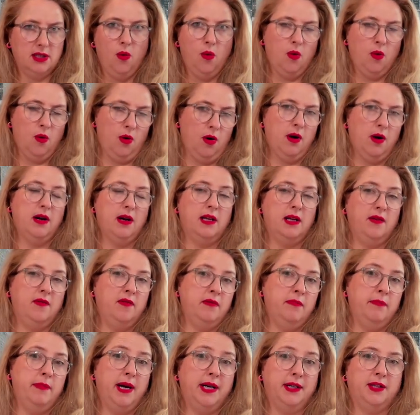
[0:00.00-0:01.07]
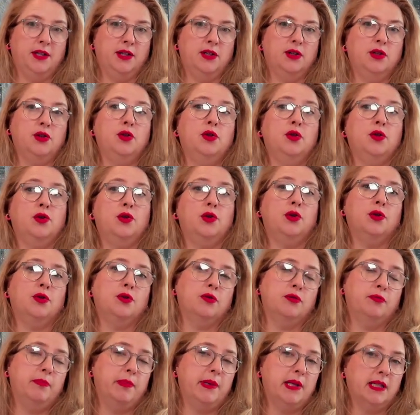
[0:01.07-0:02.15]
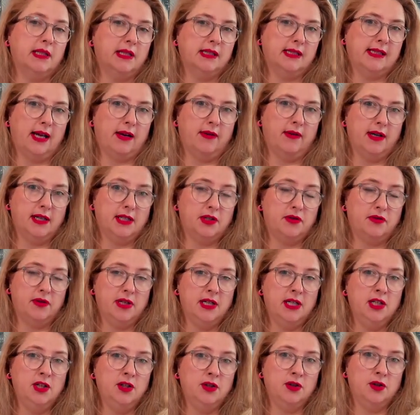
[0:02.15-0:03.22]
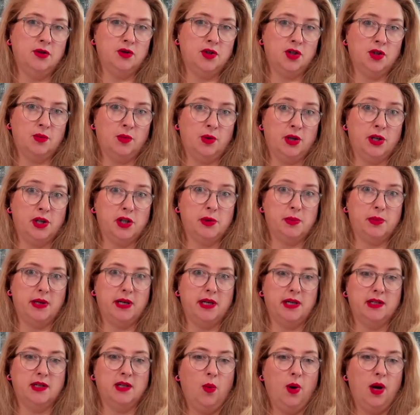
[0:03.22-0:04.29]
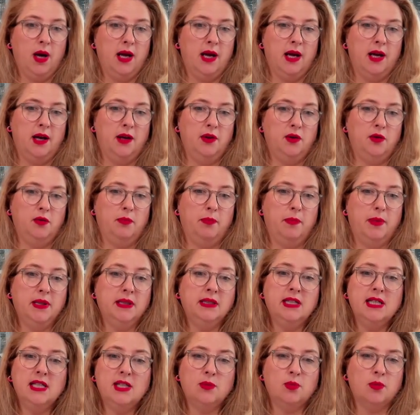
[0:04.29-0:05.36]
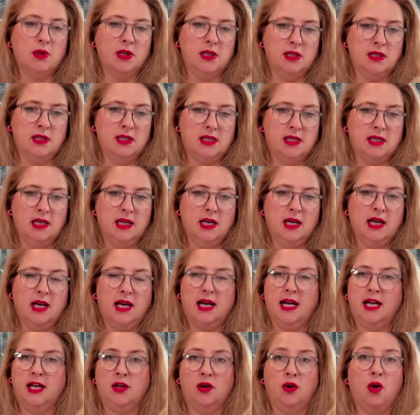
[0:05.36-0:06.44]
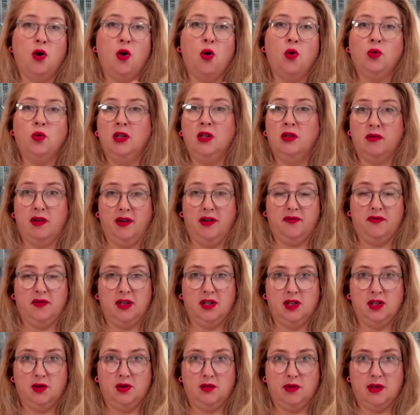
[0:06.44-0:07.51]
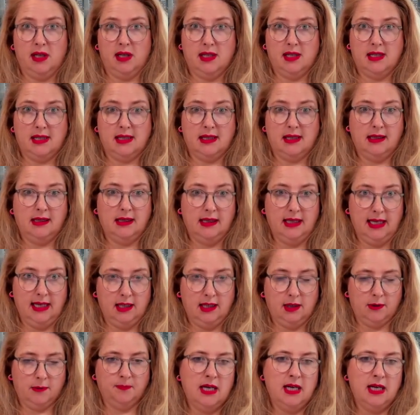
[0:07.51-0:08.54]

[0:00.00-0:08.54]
or even better, you could build a directory in your Notion workspace where you build this once and only reference to this later.